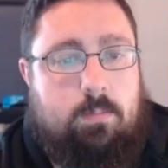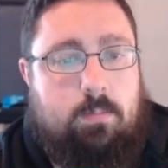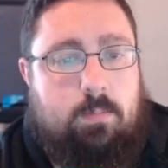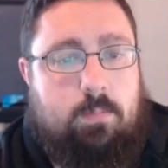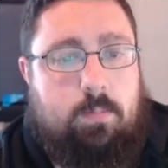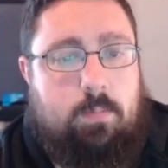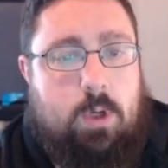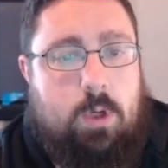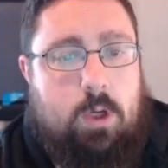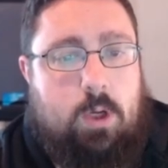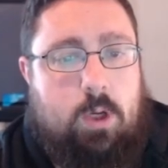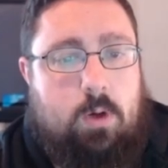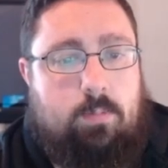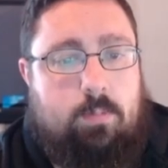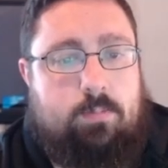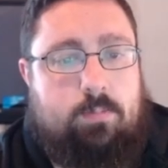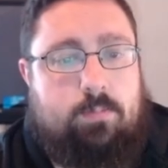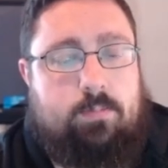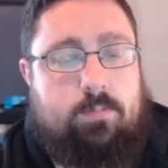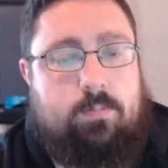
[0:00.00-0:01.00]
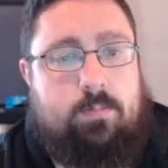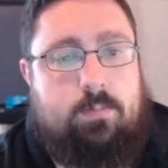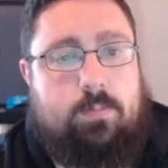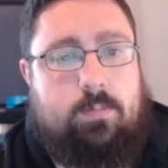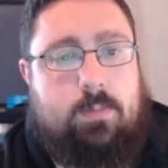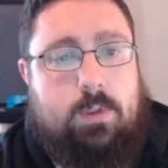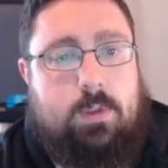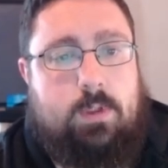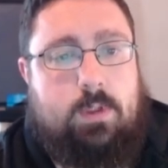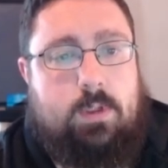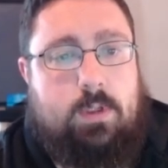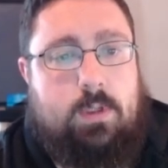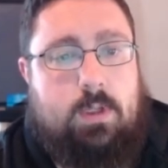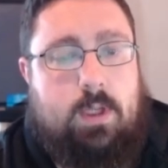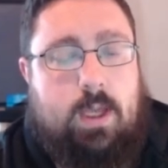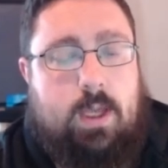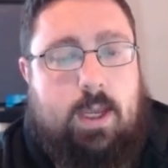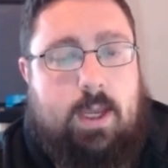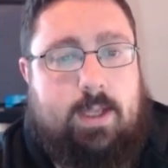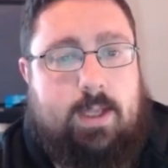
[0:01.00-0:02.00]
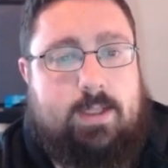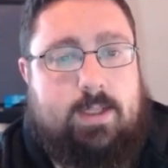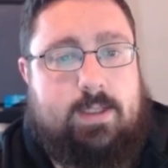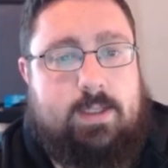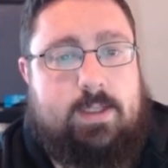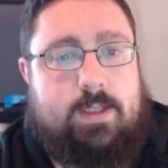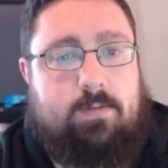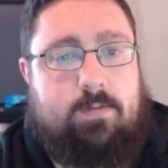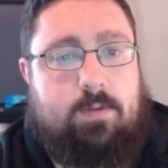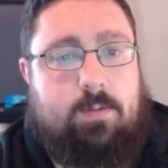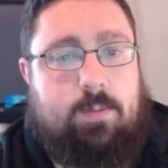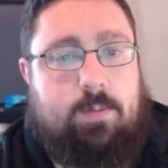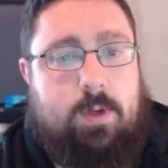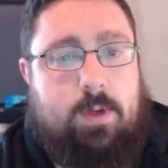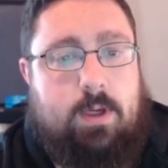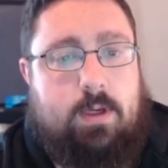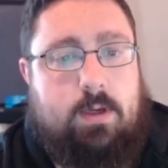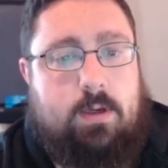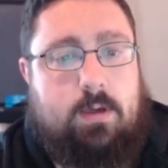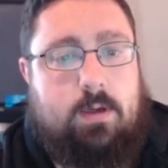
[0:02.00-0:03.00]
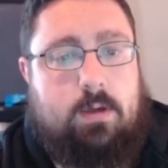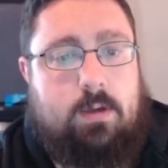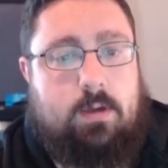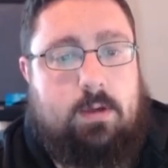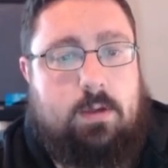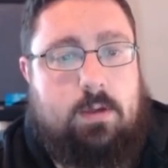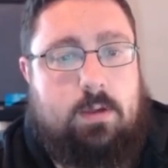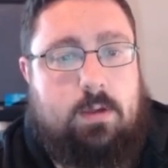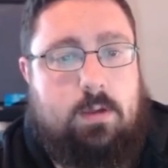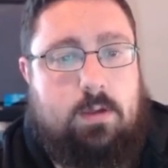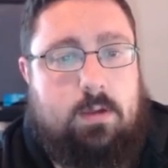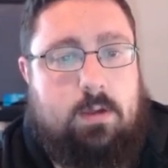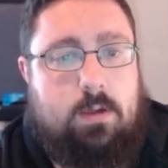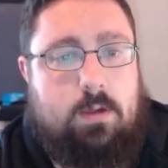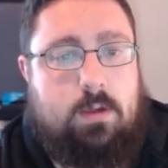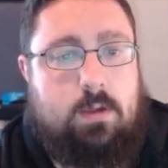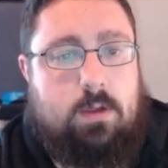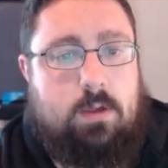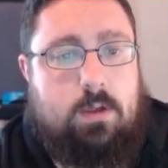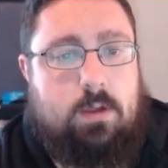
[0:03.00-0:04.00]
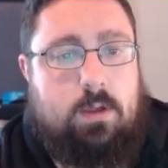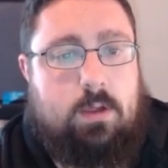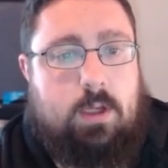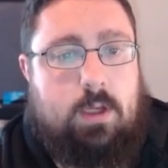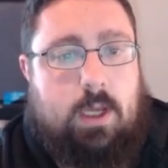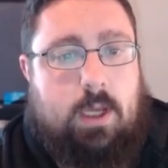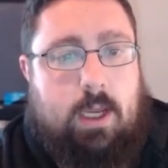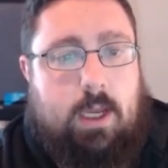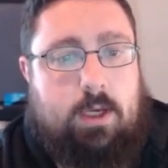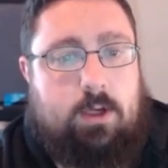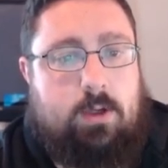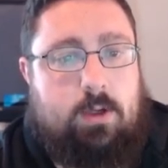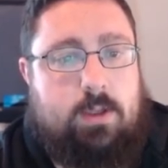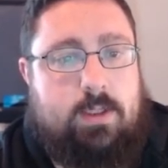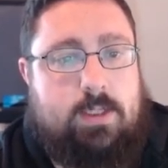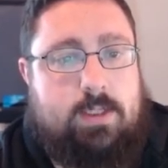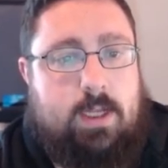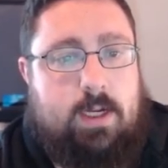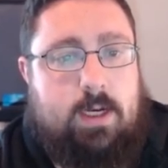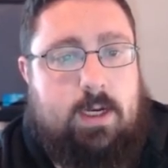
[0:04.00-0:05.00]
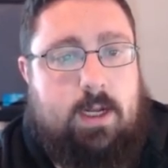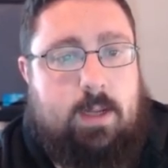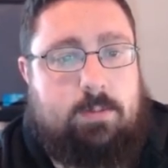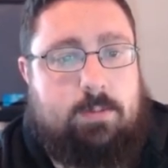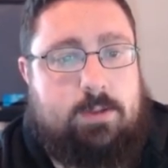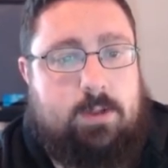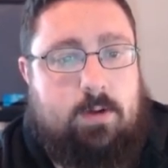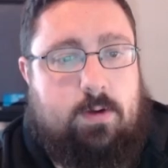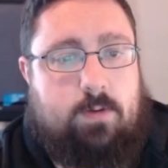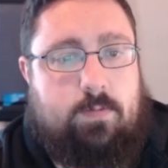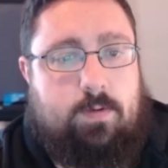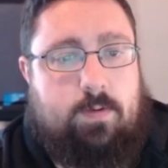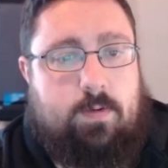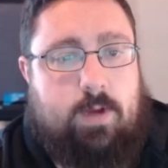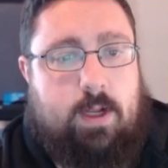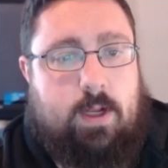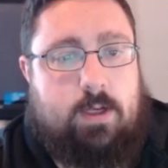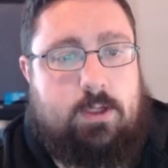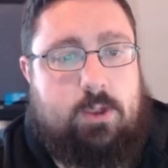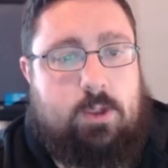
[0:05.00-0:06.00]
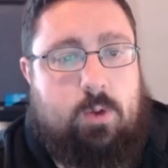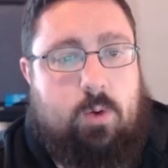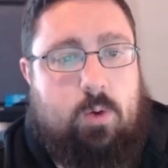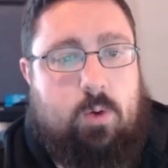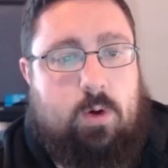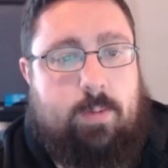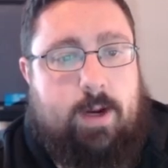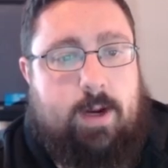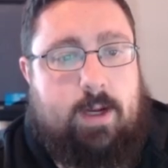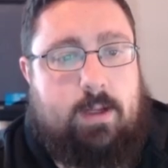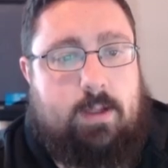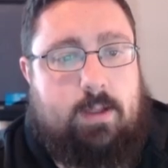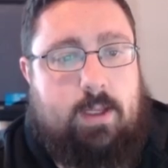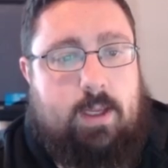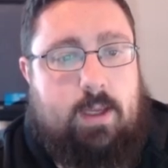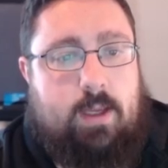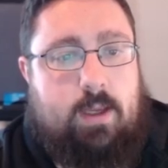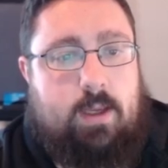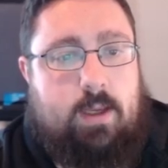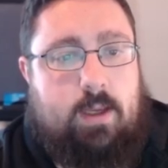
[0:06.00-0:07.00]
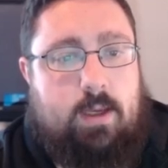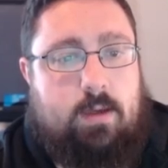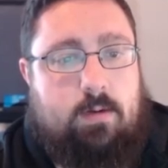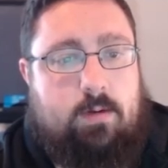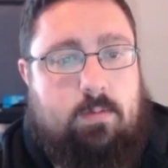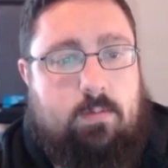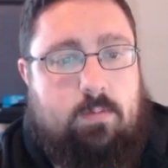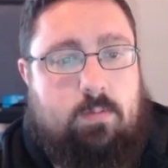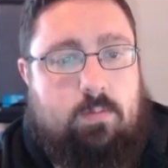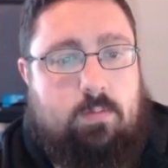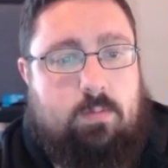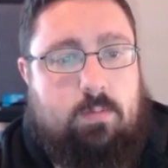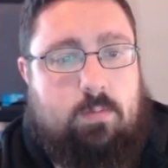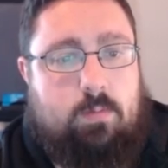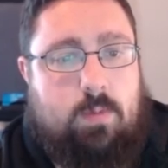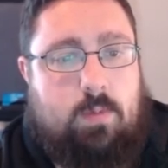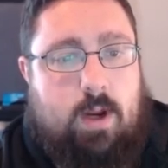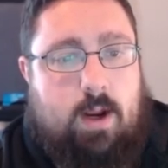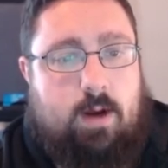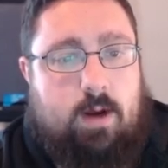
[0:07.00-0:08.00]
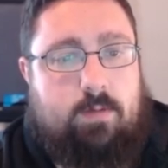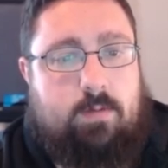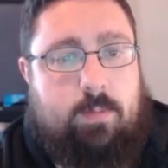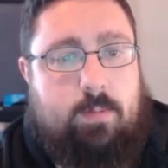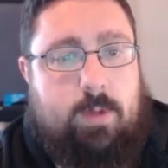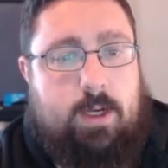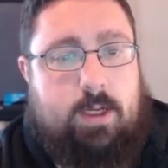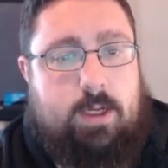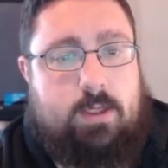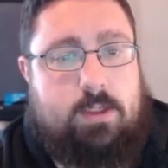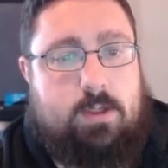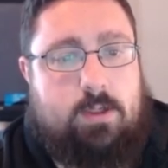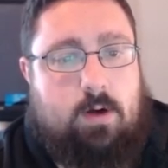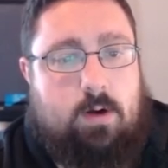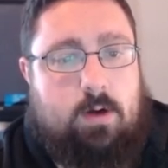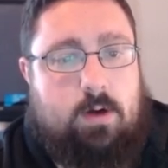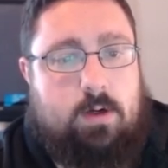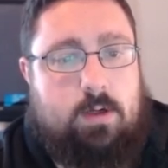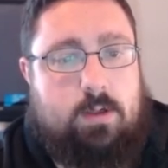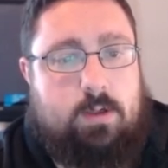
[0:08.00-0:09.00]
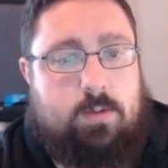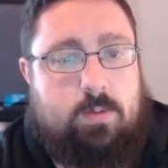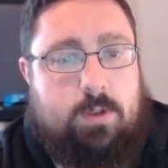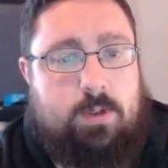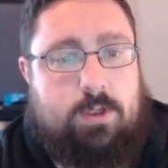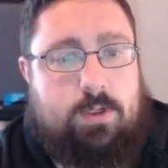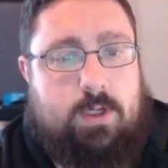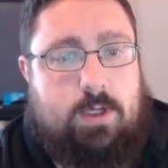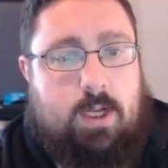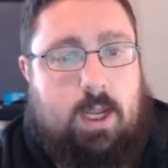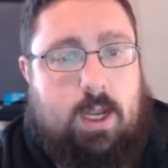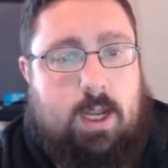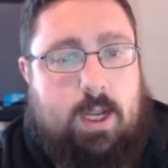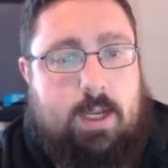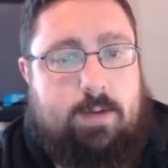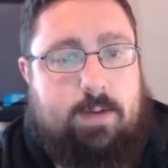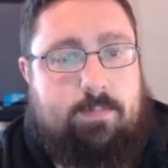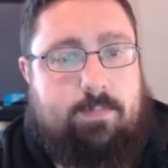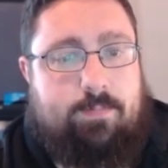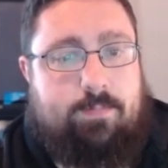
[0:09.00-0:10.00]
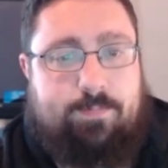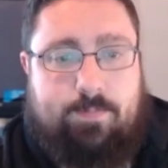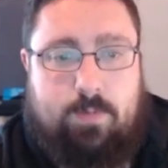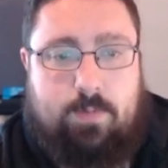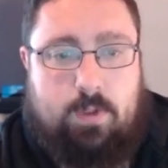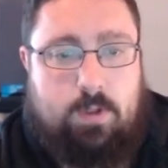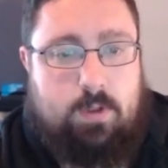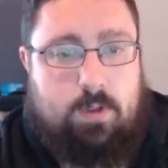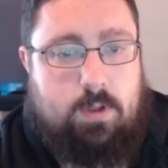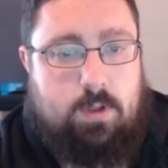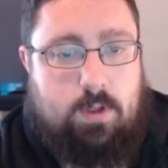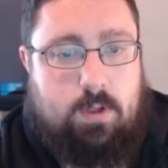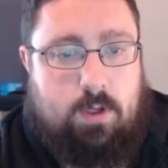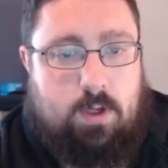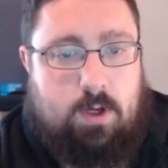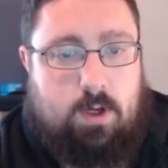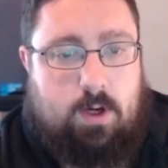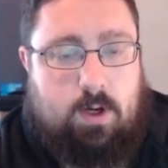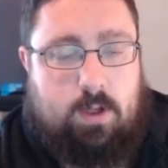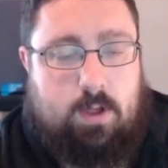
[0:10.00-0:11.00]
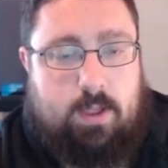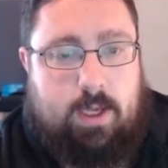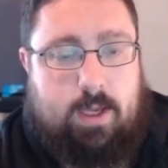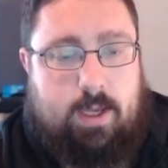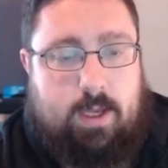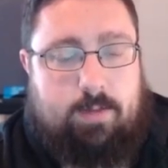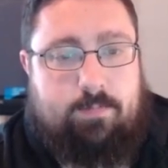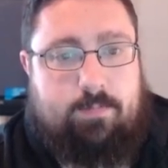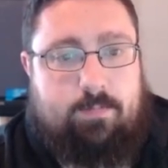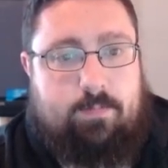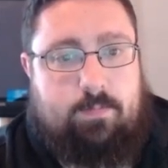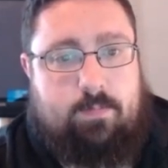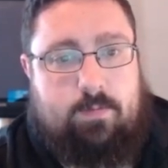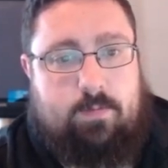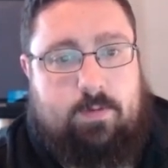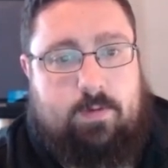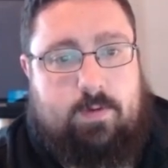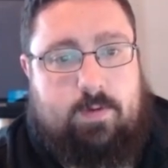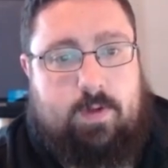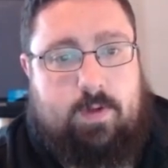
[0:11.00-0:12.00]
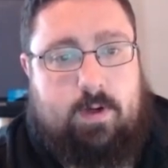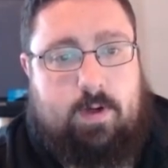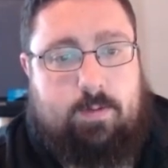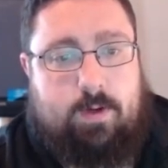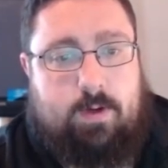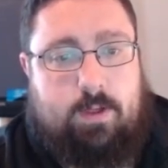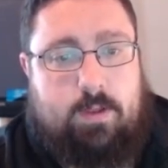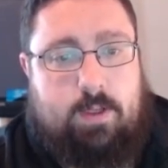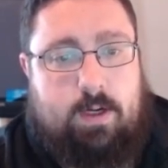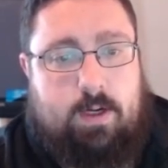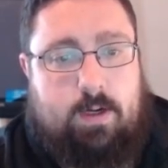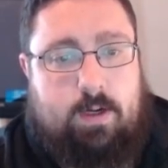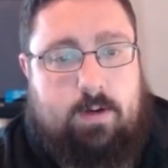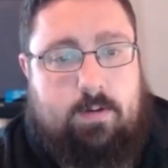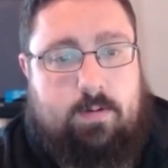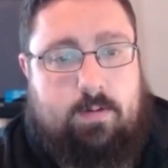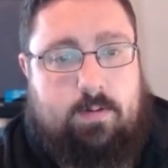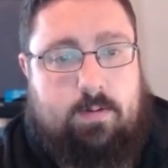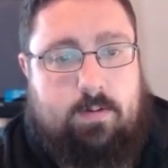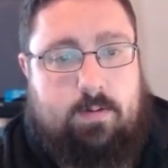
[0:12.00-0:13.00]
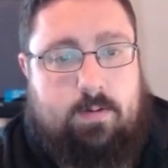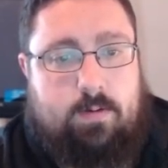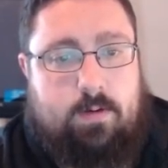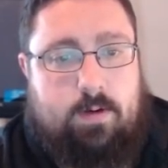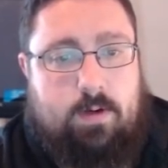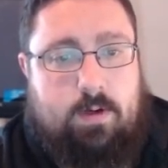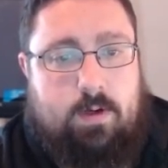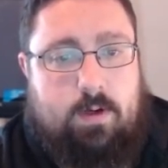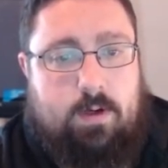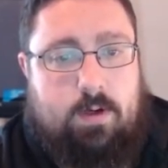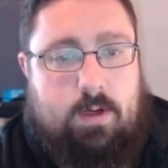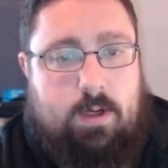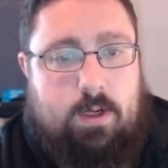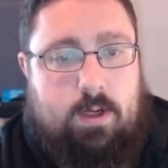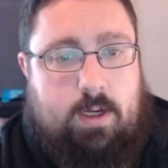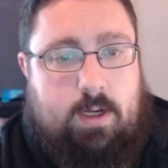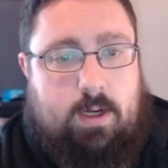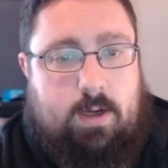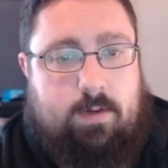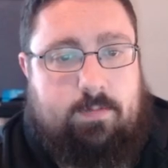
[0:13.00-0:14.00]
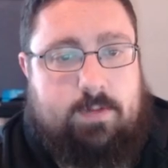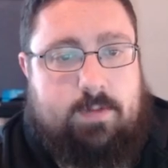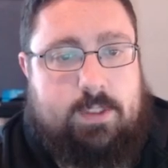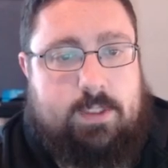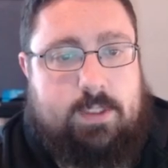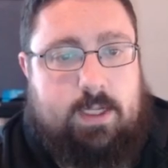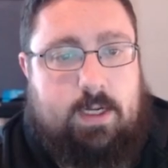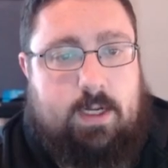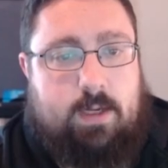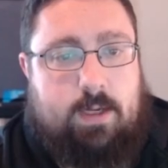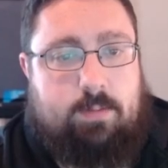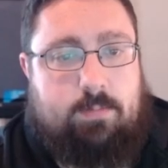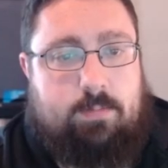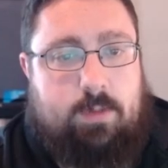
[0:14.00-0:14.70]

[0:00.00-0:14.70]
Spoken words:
Boom. I got the 7th pick, and you can set it up. So if you've got 2 quarterback league, however many starters, what you got, all that. Set up right there. You can even set up,